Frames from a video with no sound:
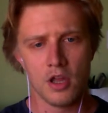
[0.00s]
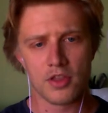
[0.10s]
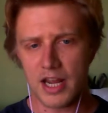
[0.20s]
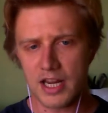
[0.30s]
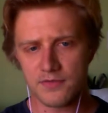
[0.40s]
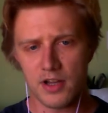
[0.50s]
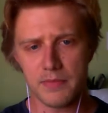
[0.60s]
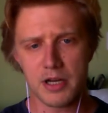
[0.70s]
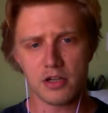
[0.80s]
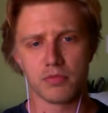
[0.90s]
The next
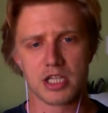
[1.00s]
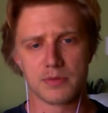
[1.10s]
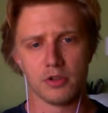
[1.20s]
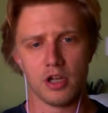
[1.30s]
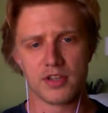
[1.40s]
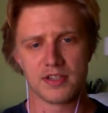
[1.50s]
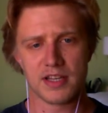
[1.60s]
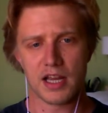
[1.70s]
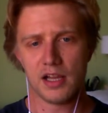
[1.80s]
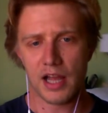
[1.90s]
fundamental principle of the
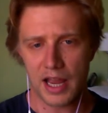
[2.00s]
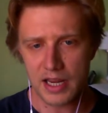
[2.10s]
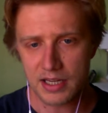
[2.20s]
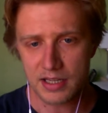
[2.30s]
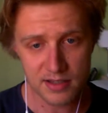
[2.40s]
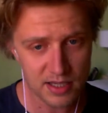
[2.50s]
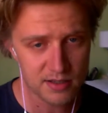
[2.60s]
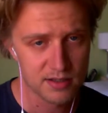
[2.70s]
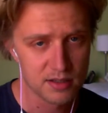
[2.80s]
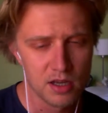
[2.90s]
CLA is
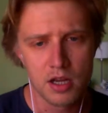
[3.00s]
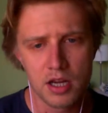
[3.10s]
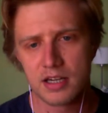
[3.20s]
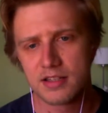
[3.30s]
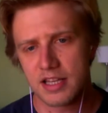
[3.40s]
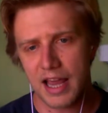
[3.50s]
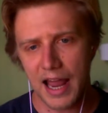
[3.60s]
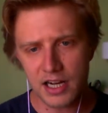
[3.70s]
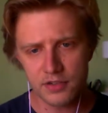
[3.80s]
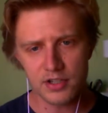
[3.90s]
this. It is in the
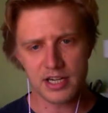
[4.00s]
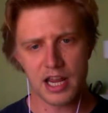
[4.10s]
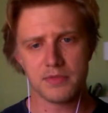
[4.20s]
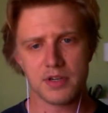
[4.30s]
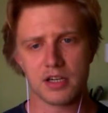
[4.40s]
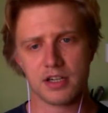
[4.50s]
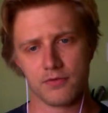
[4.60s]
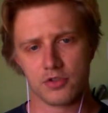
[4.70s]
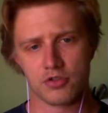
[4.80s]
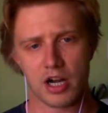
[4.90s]
act of attempting
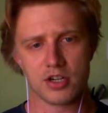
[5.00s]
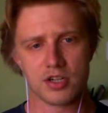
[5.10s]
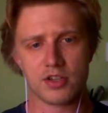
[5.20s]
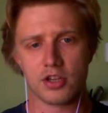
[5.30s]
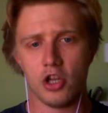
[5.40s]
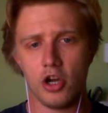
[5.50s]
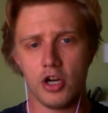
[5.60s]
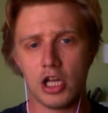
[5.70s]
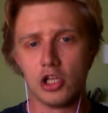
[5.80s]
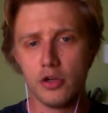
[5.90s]
different strategies that the learner
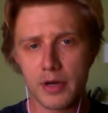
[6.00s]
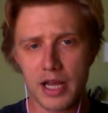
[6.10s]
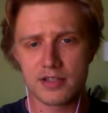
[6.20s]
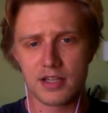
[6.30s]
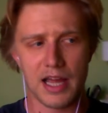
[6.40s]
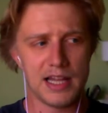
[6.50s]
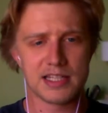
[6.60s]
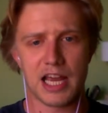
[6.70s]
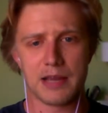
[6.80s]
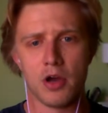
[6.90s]
illuminates the
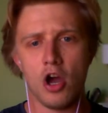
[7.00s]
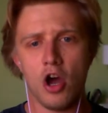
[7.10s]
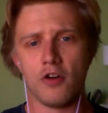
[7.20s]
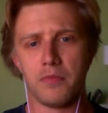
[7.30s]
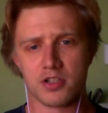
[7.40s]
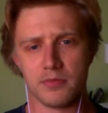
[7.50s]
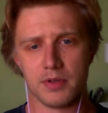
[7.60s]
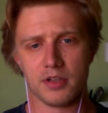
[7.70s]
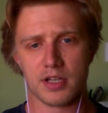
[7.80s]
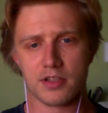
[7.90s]
landscape of
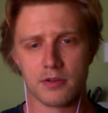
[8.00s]
possibilities.